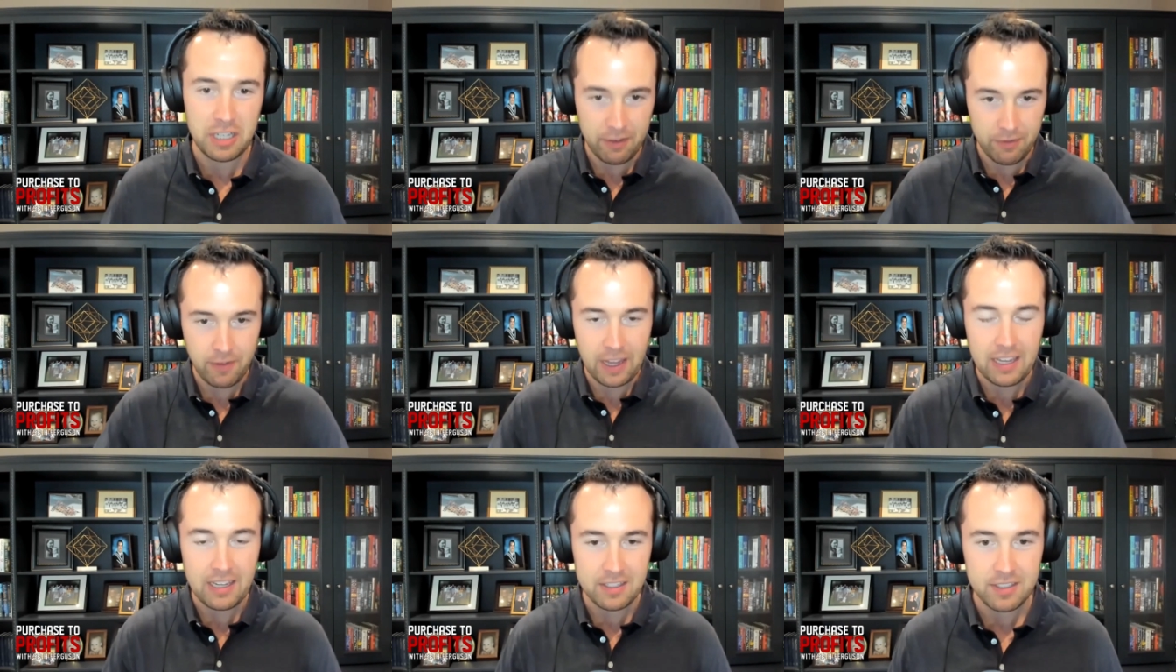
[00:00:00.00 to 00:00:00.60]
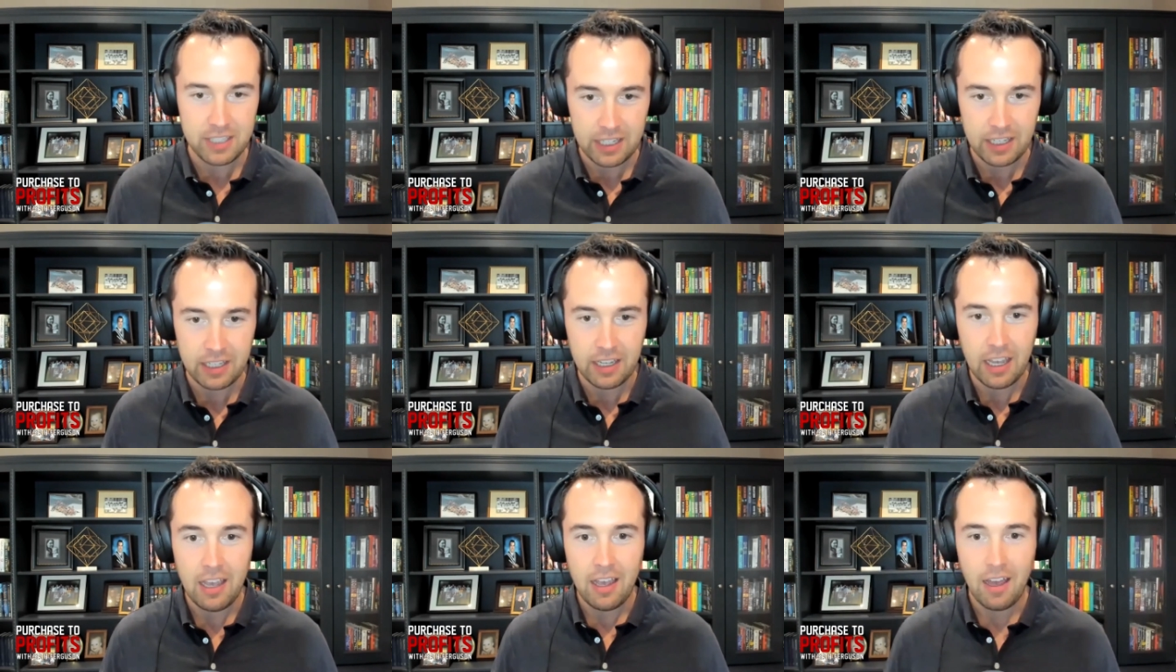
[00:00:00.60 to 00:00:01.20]
If
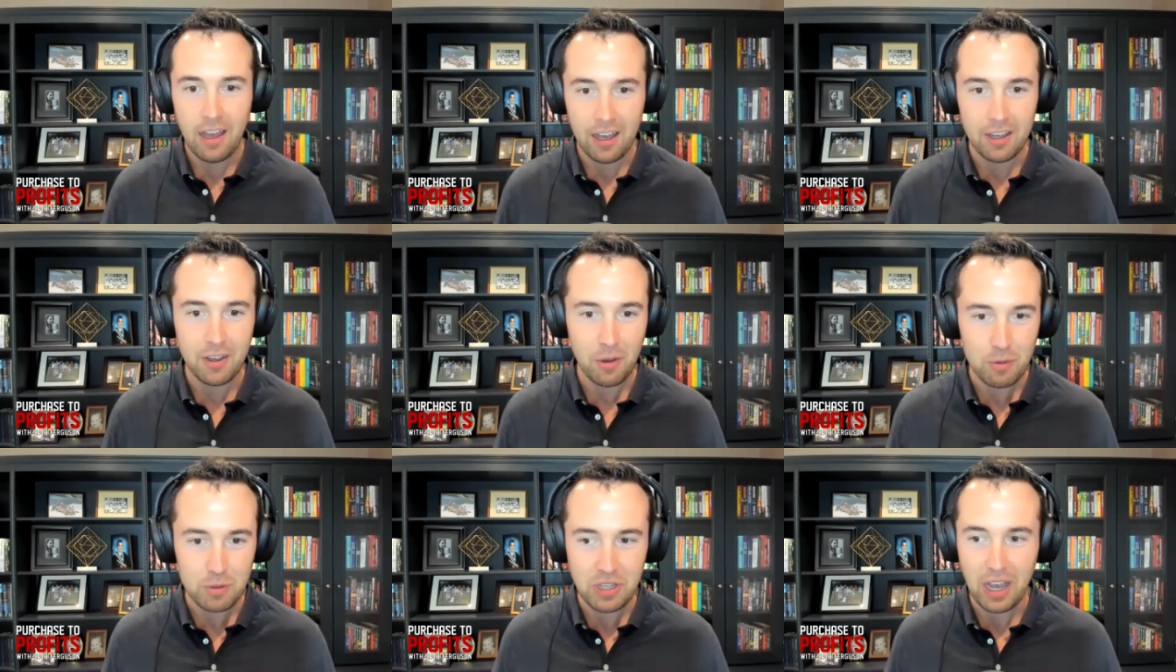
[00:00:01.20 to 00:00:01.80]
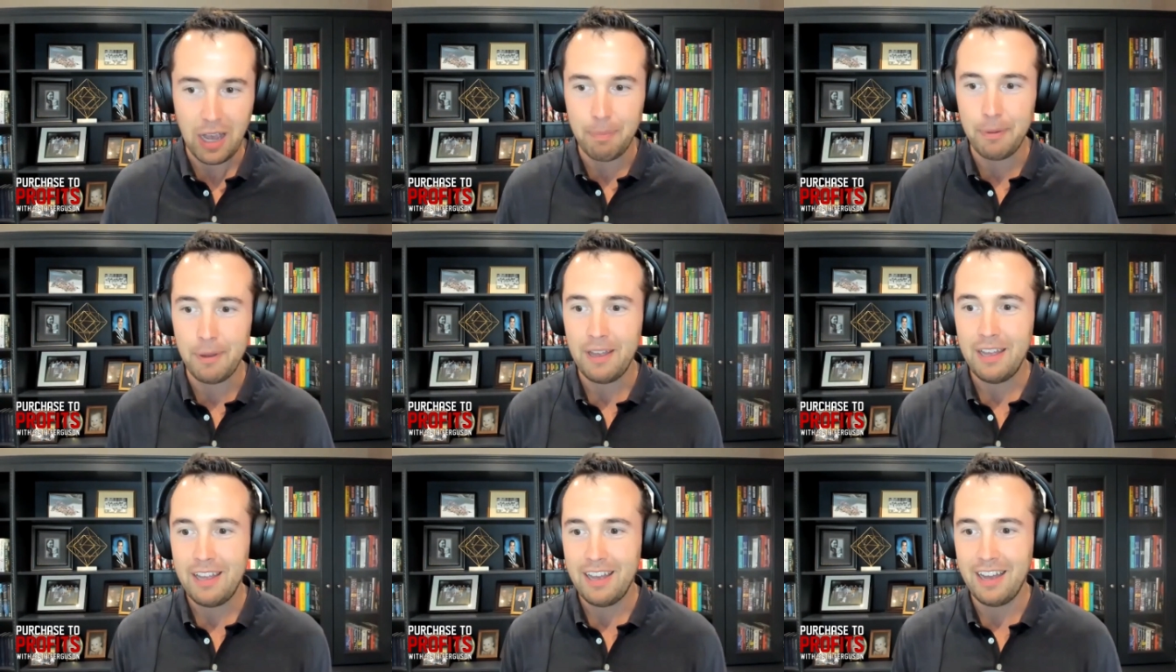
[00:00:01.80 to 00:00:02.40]
vacancy uh, goes up,
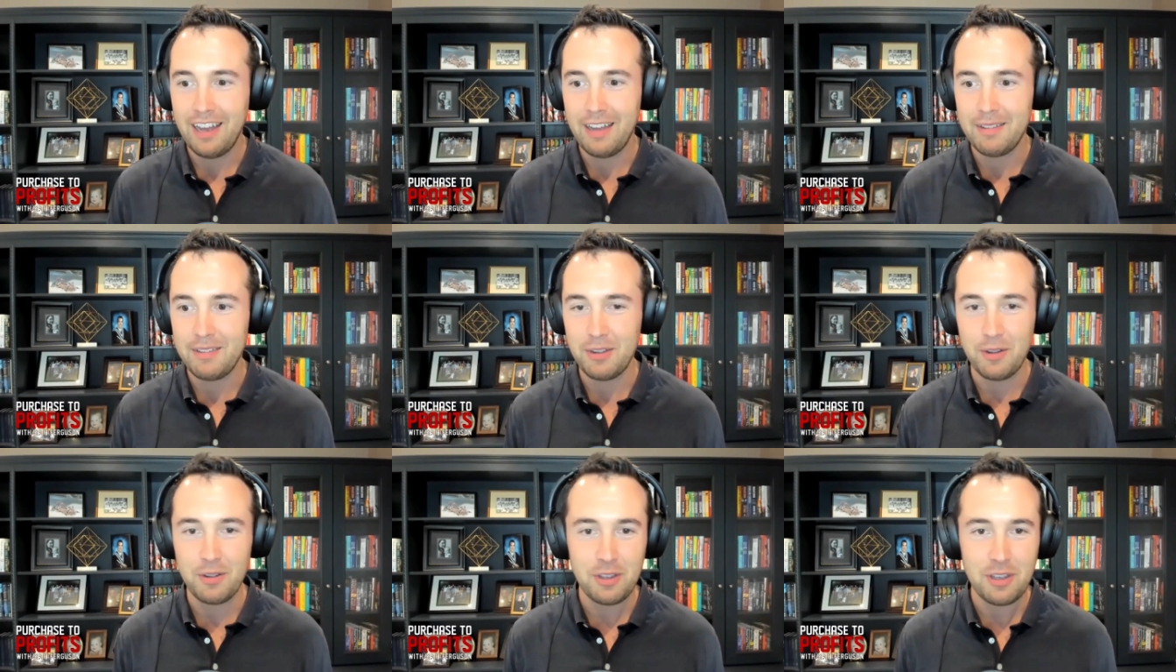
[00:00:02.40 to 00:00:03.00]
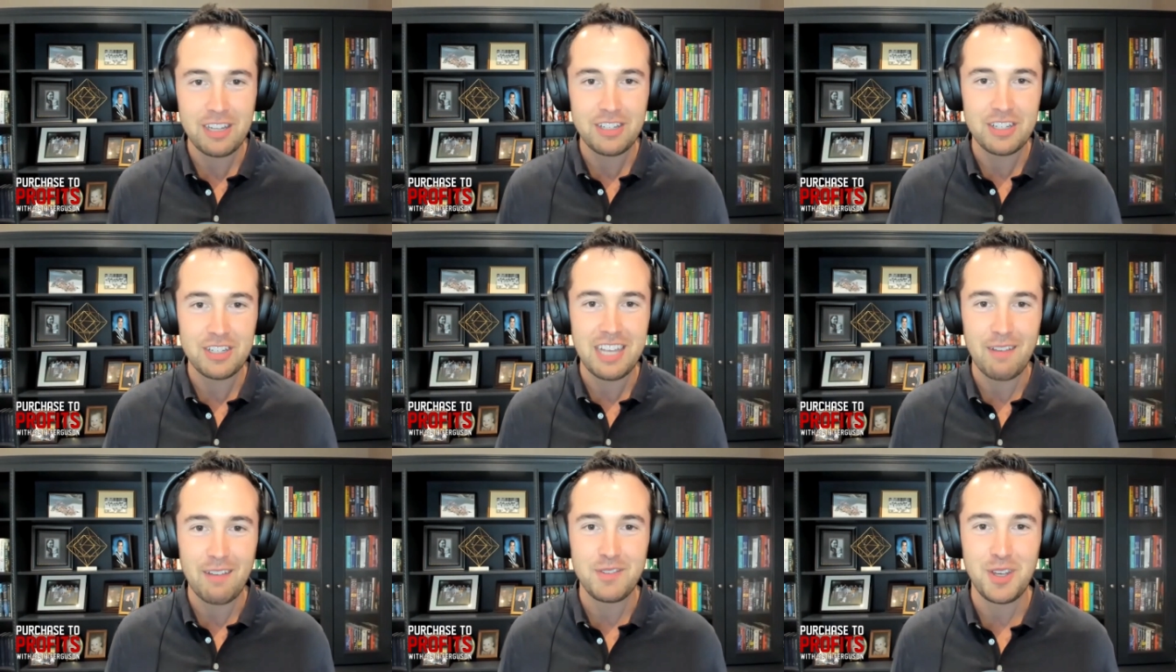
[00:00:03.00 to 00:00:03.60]
uh, you know you can
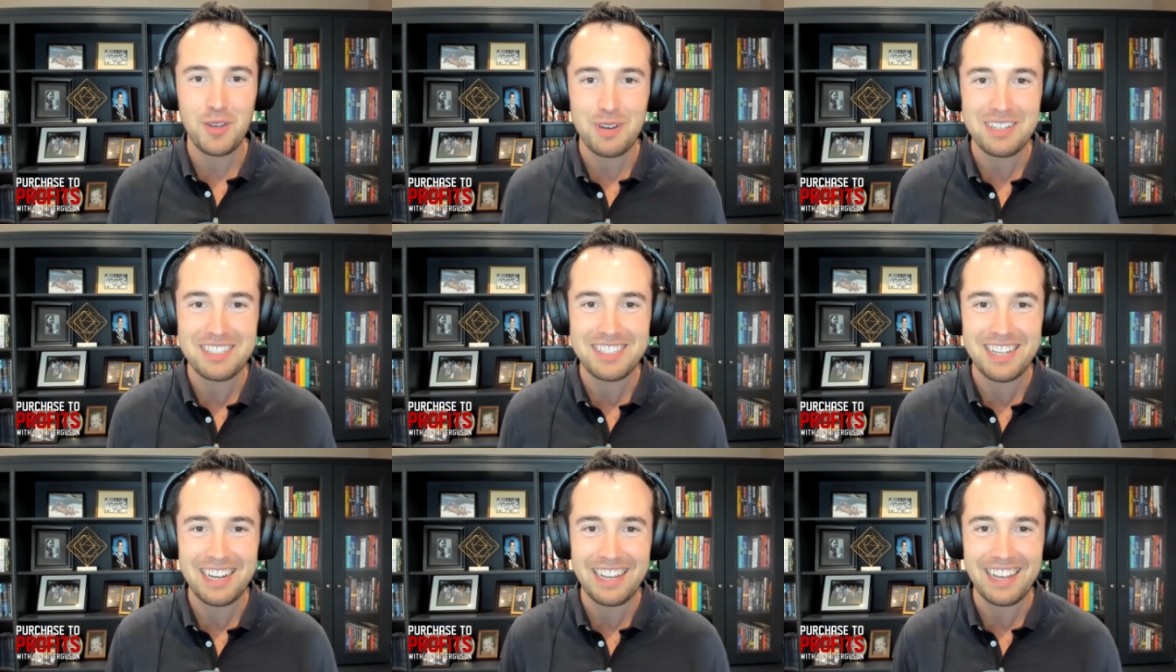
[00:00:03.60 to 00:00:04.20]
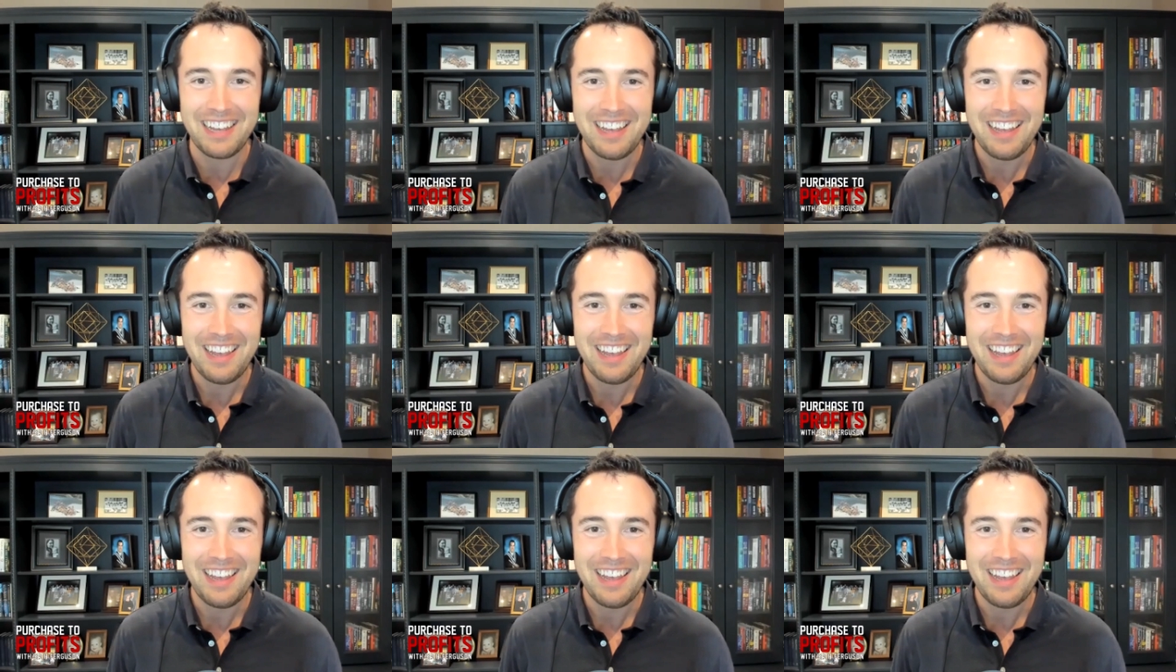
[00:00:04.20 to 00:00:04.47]
just have units sitting,